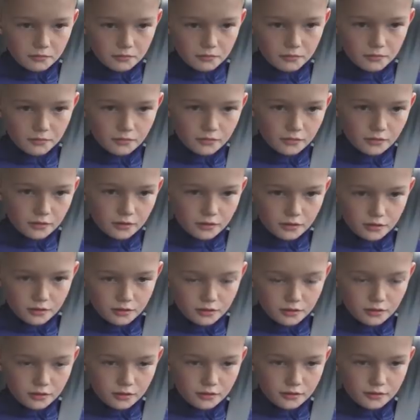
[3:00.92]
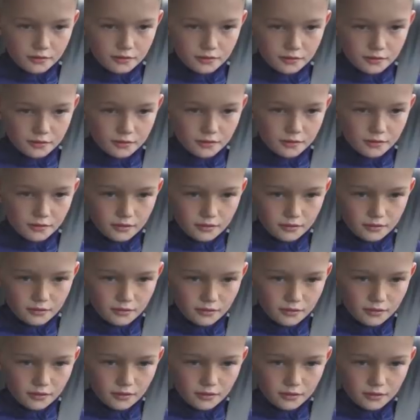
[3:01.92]

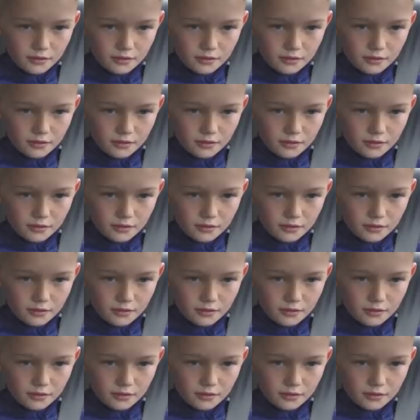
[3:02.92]
[no speech]